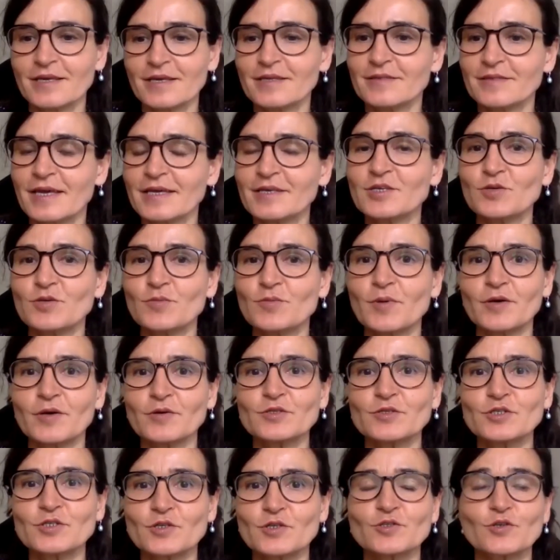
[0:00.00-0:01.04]
Thank you
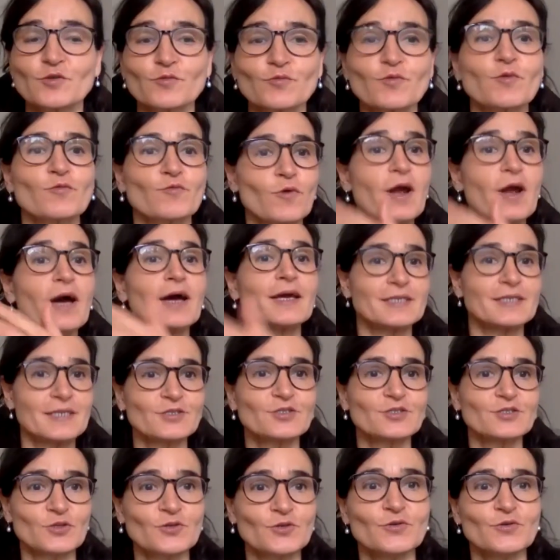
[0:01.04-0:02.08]
both. So we're
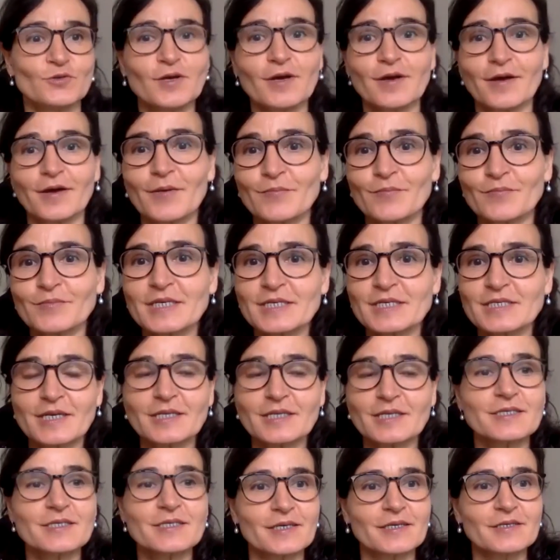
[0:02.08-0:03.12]
right into
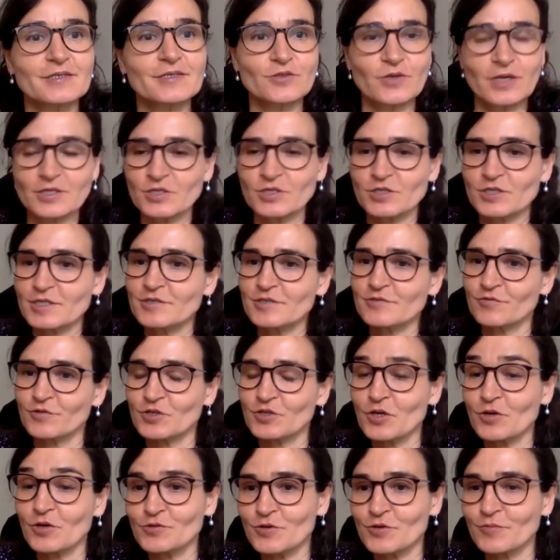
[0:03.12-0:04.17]
discussing
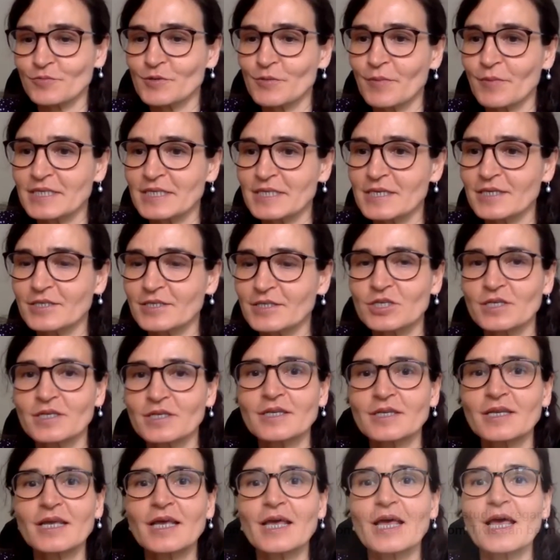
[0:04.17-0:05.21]
strategies for dose
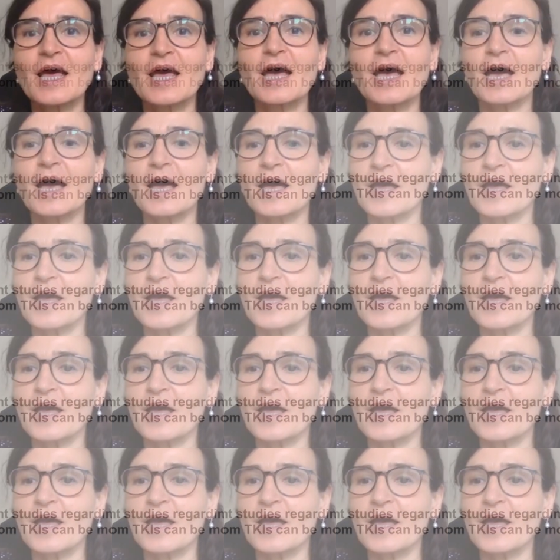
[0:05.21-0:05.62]
optimization.